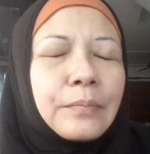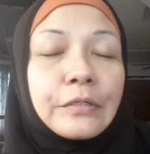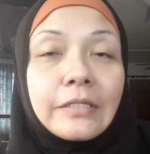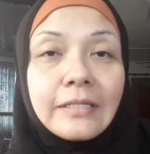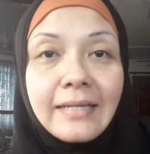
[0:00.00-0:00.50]

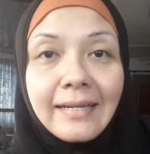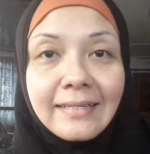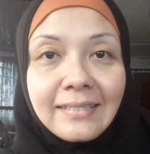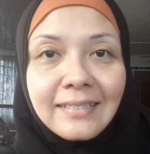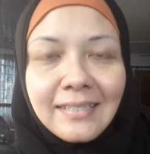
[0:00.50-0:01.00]

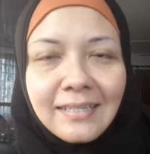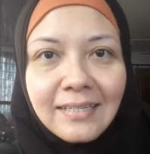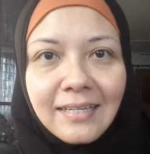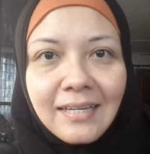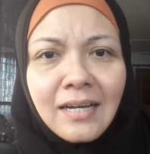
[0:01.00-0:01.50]
personality.
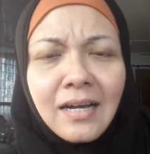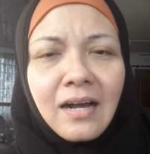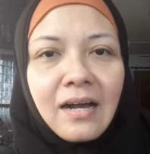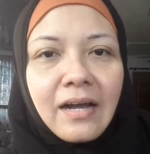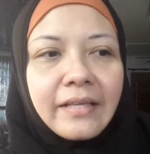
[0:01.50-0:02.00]

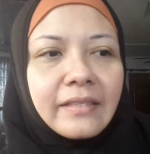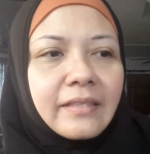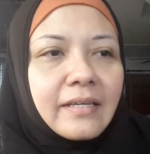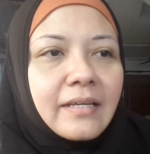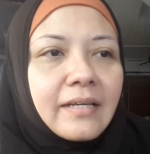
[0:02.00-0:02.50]
I
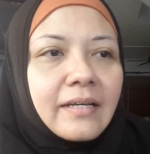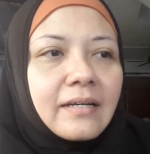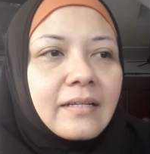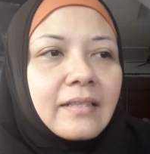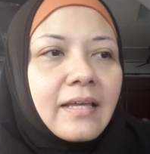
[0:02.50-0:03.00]

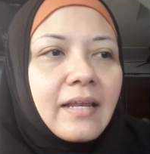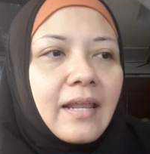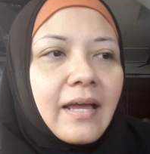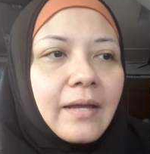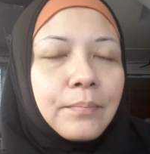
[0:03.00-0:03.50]
think they
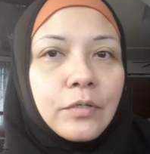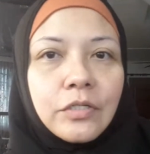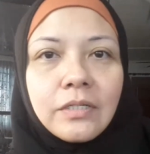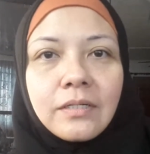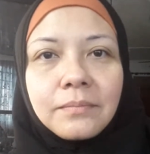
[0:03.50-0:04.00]
lack
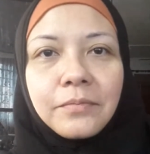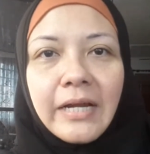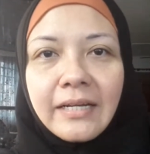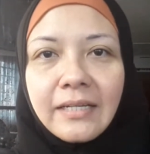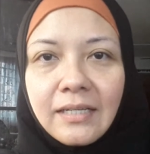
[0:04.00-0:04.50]
personal
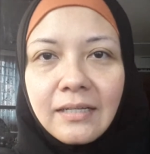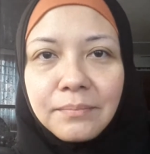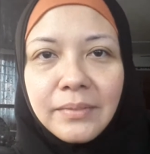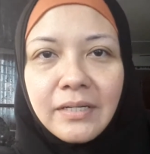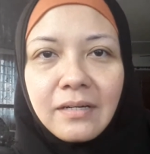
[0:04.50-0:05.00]
branding
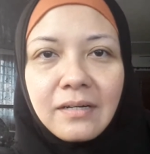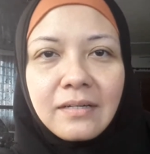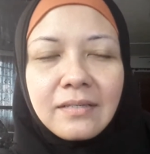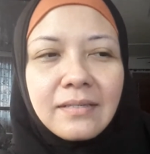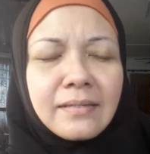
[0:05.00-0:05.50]

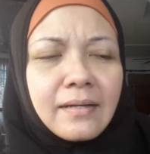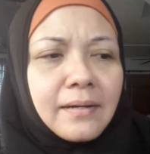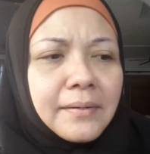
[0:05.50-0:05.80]
because